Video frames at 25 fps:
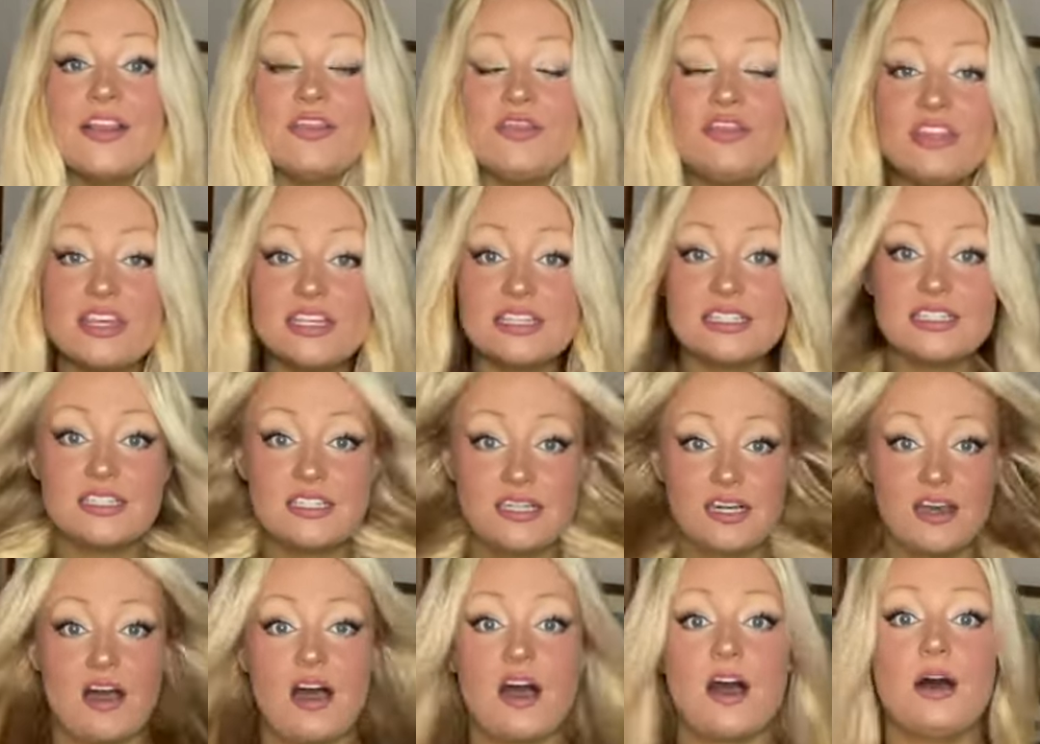this
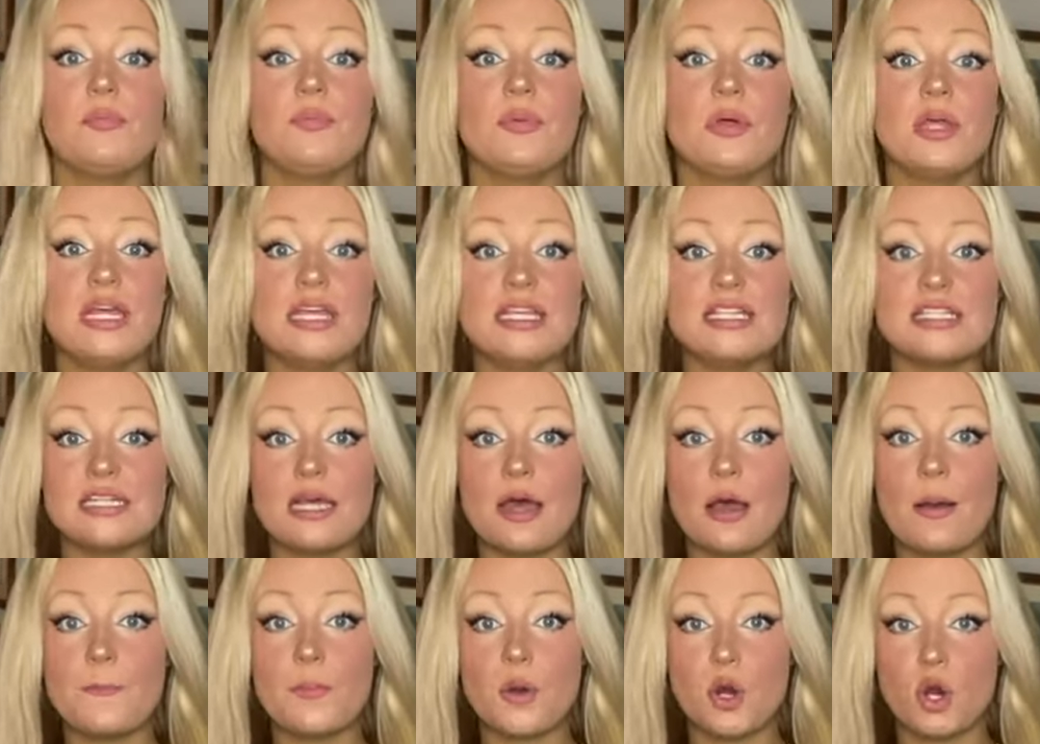top is
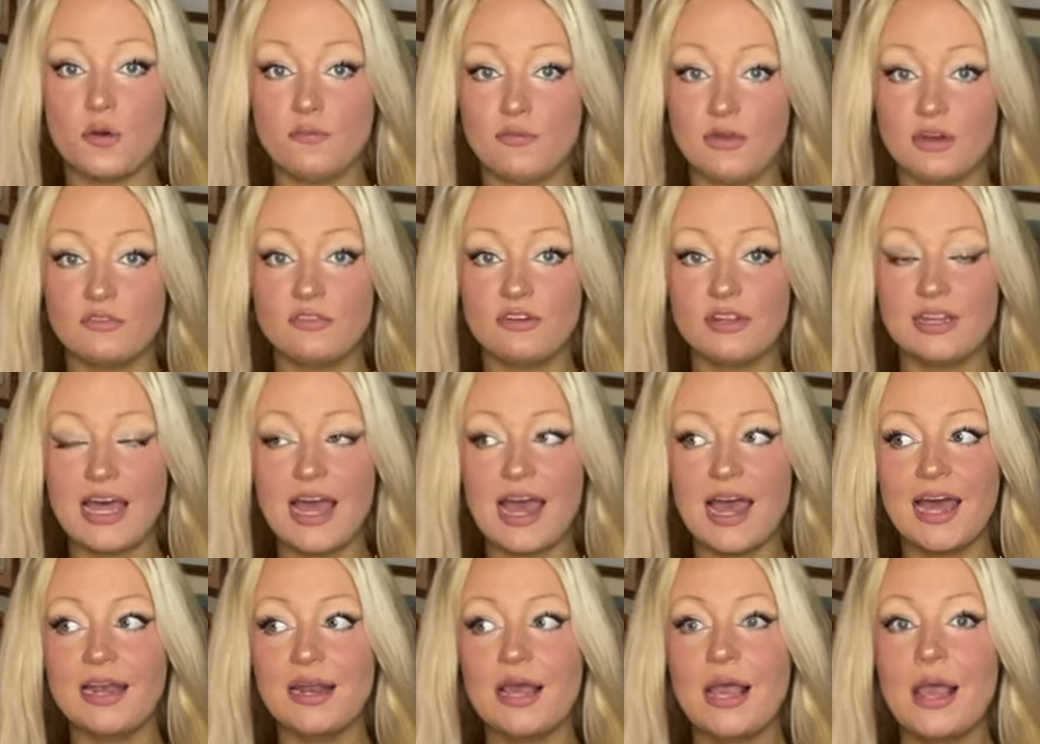perfect for
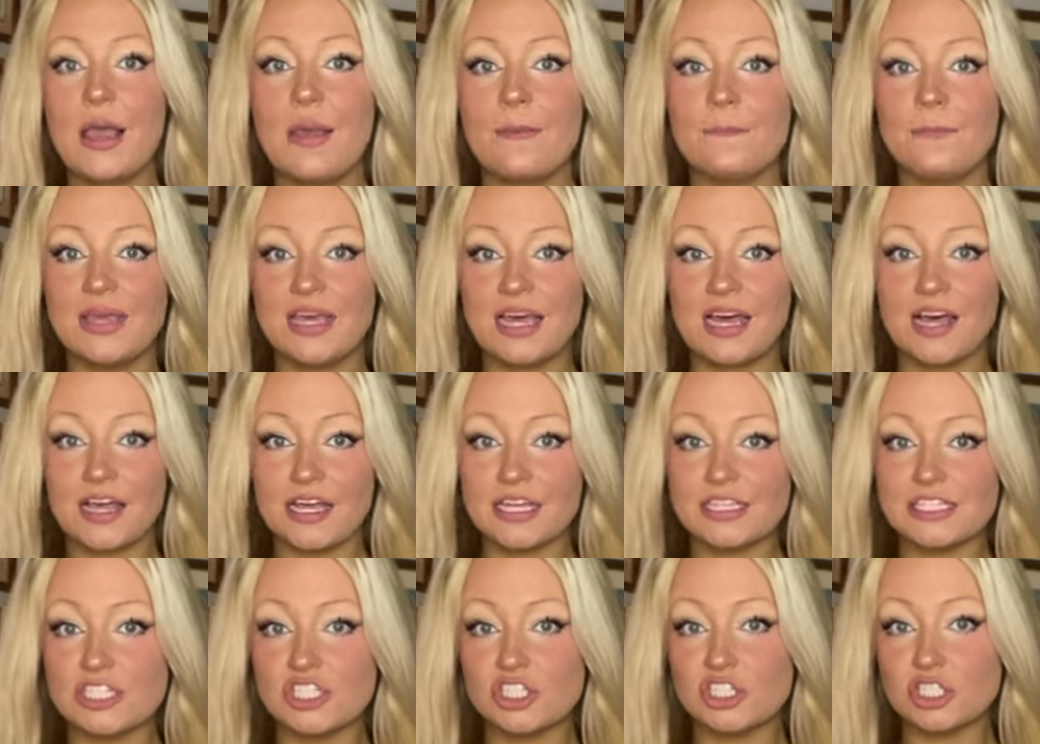that
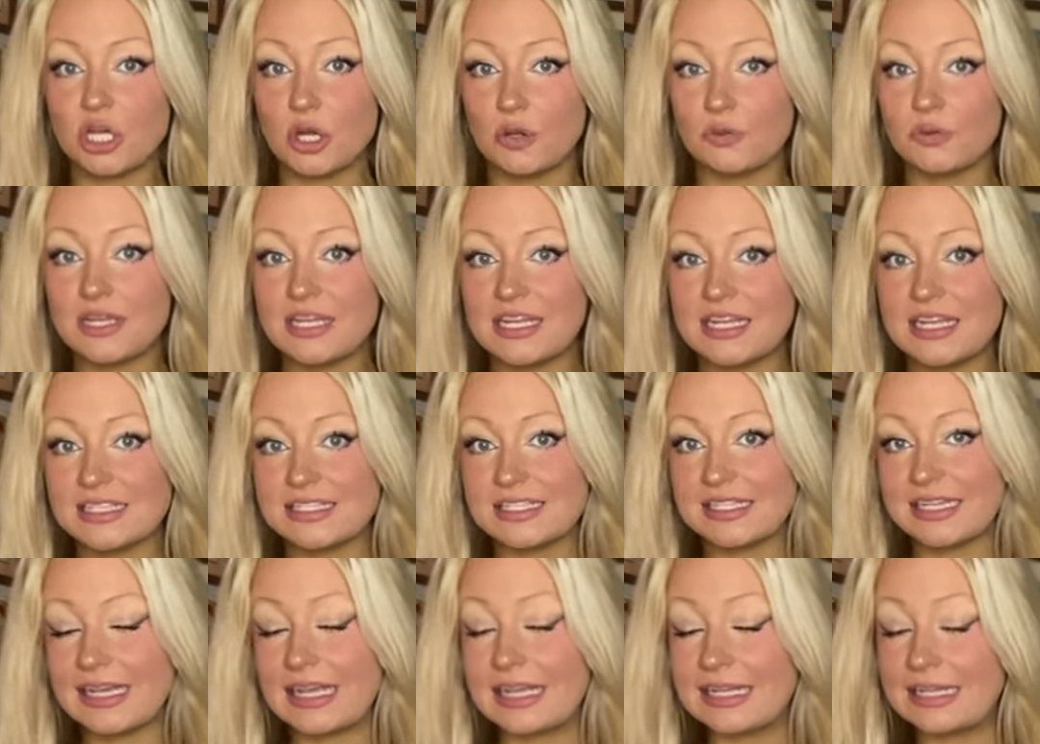because it has
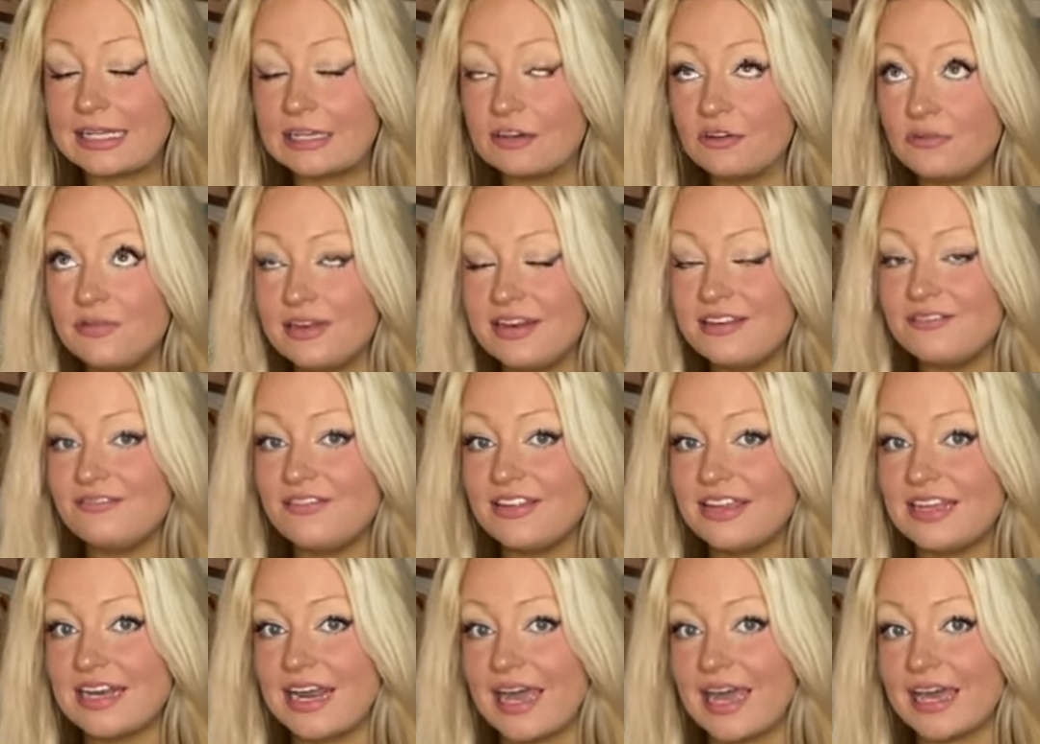like a little bit of
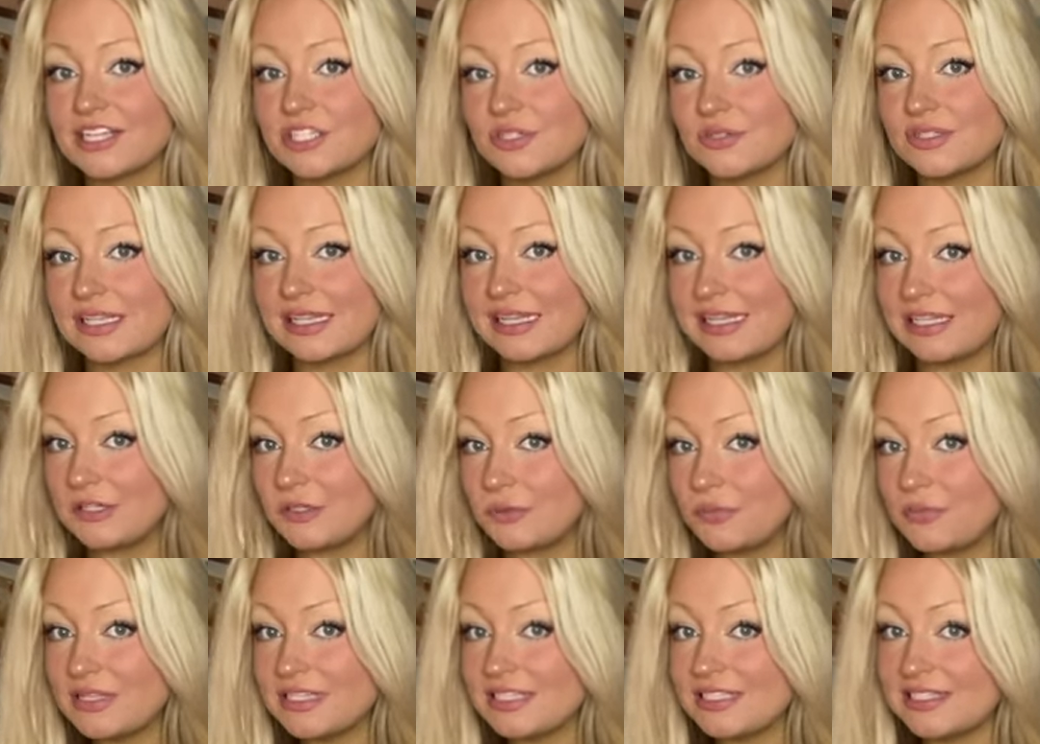v-neck, so it's a little
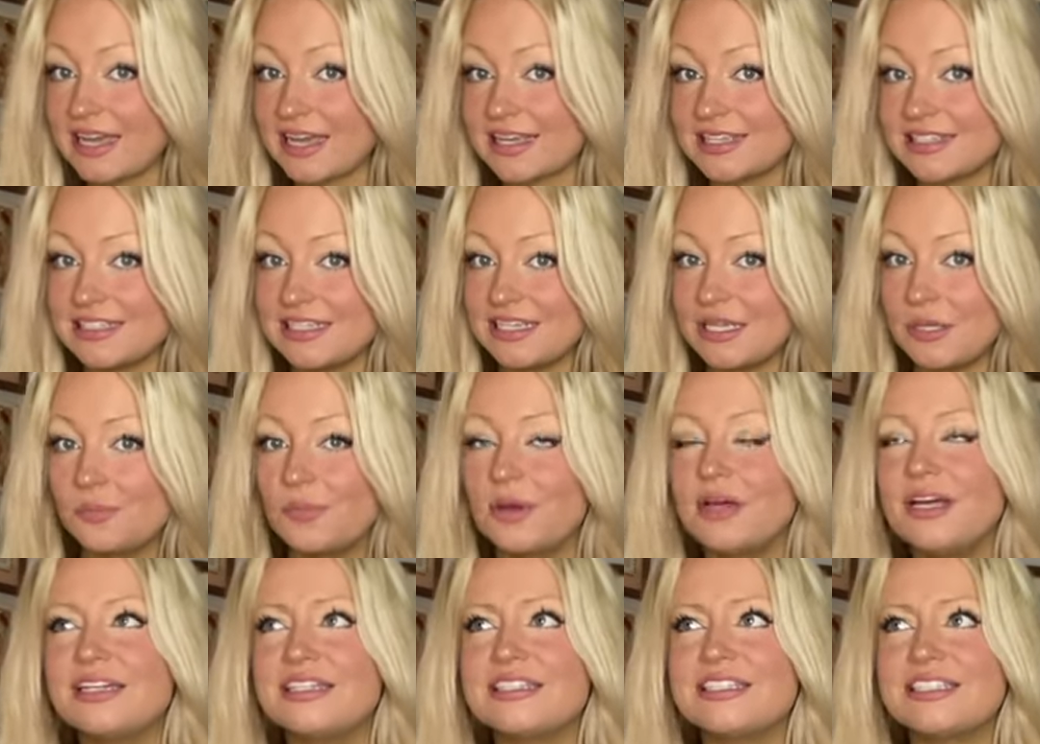bit sexy,
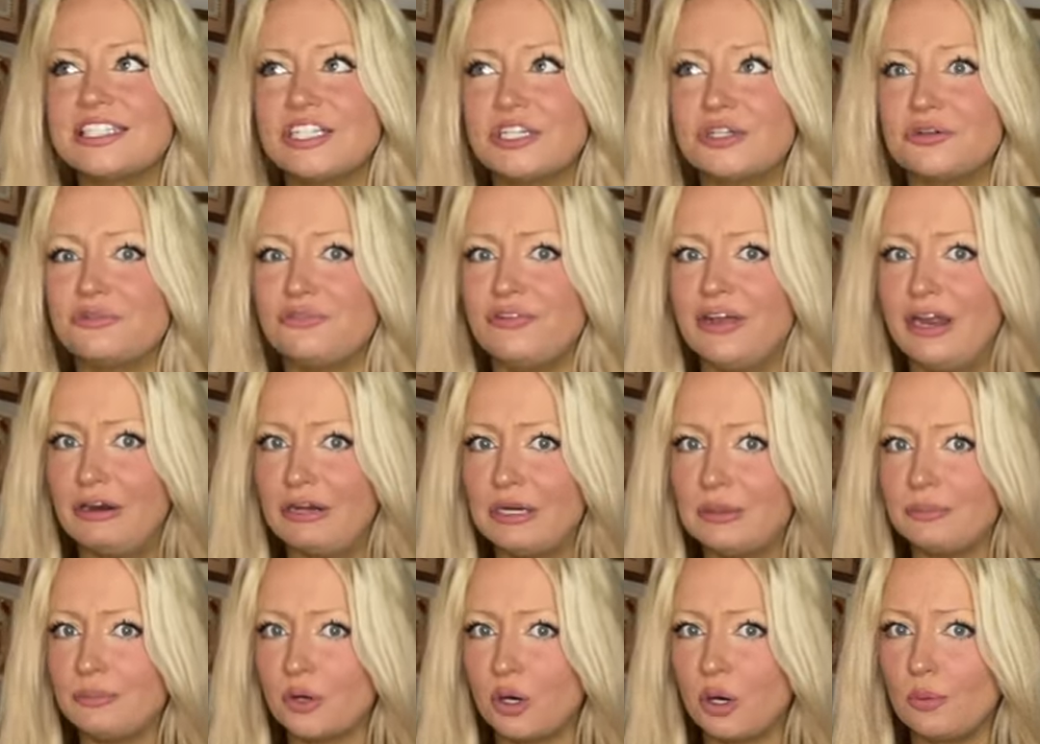but still very
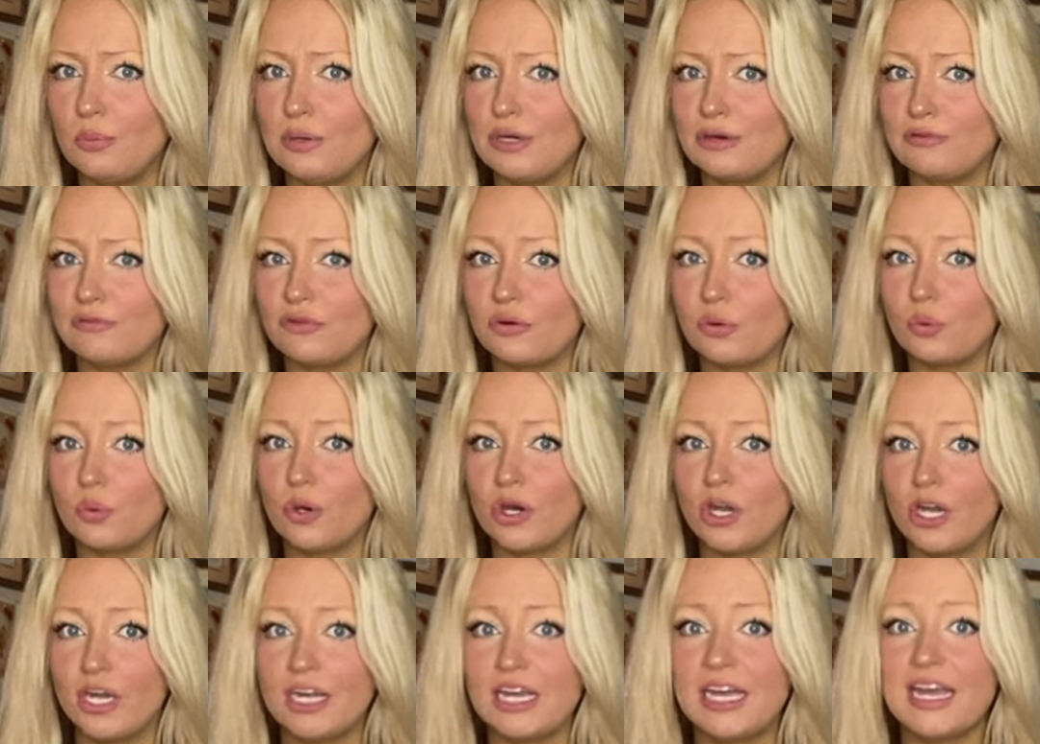appropriate for
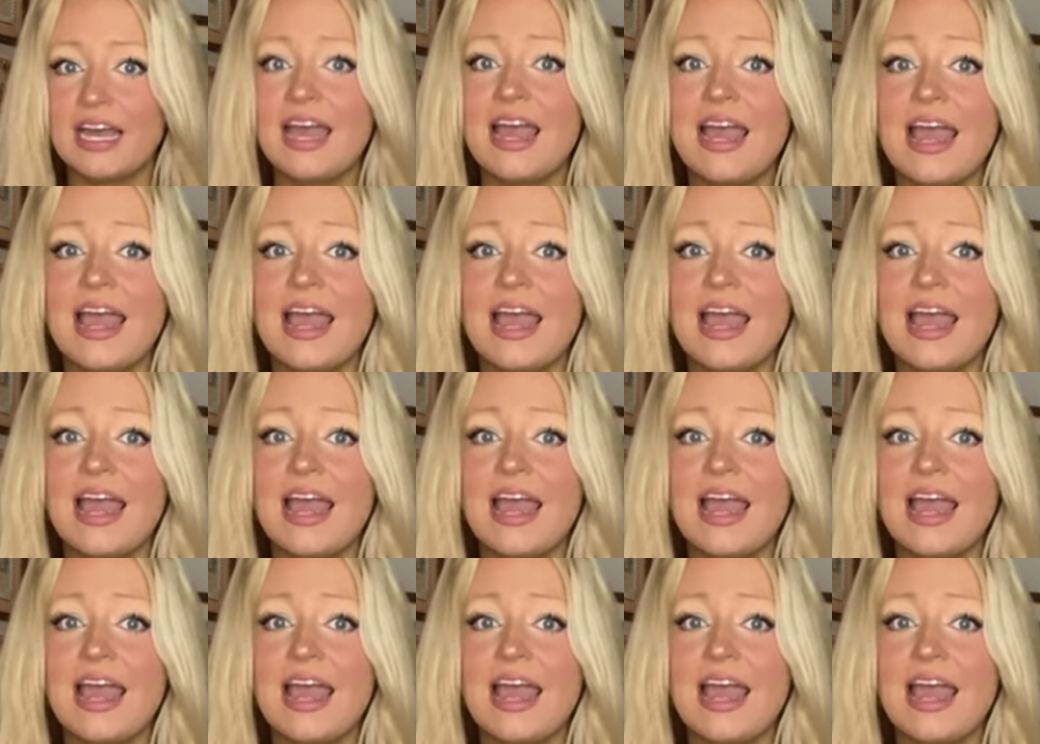work.